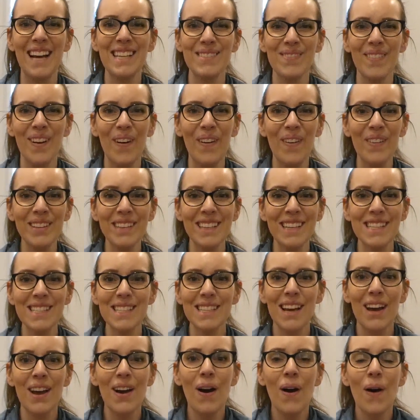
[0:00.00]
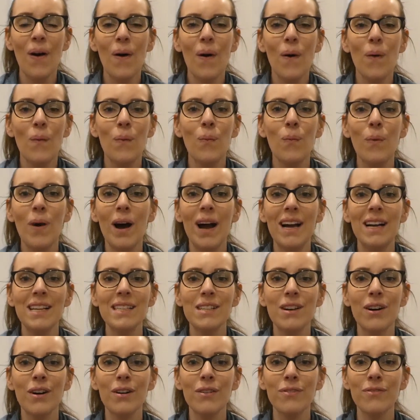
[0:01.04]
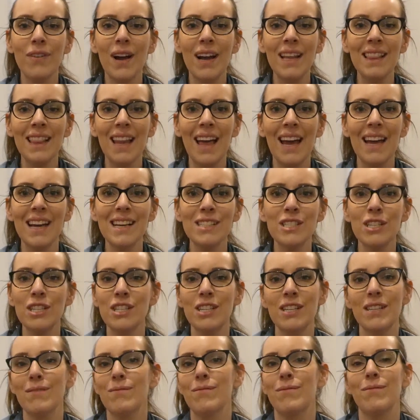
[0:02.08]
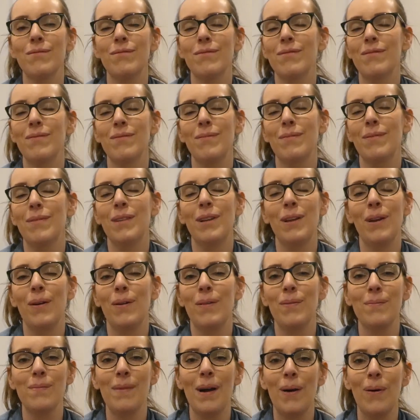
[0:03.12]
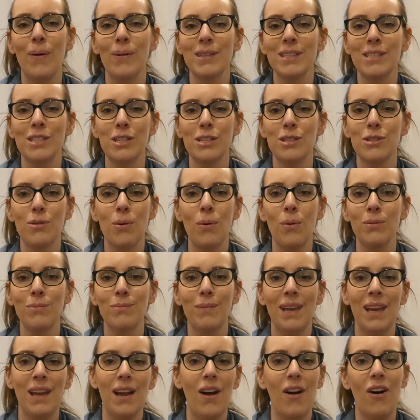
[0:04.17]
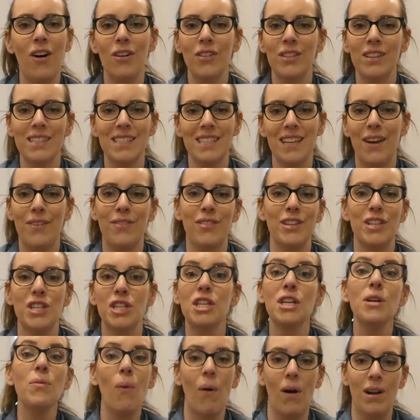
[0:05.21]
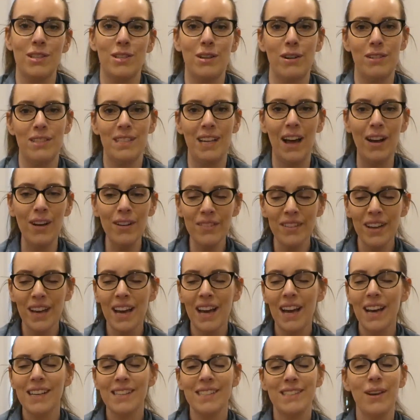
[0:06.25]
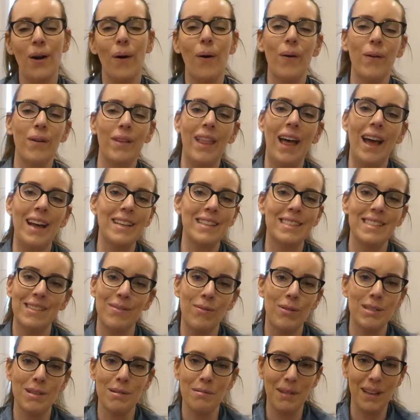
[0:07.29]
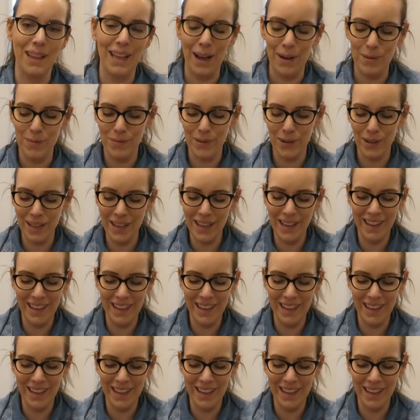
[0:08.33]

my oldest what her friend liked, she did, my oldest just told me all the stuff that she wants herself, so that wasn't really helpful.